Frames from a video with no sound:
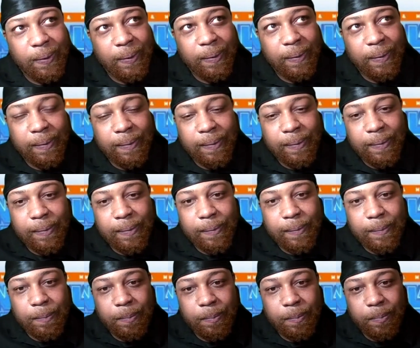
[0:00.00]

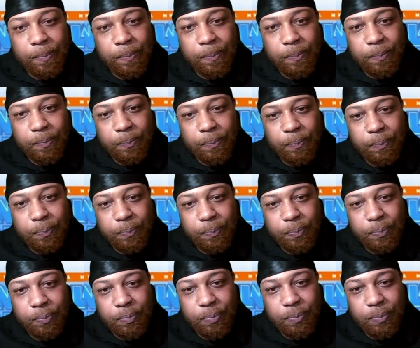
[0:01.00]

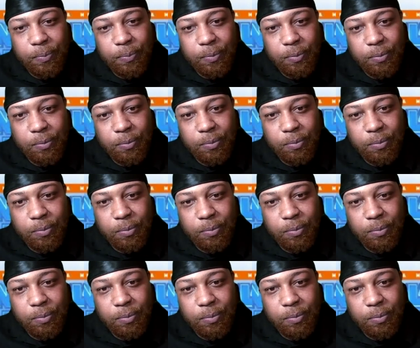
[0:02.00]
[no speech]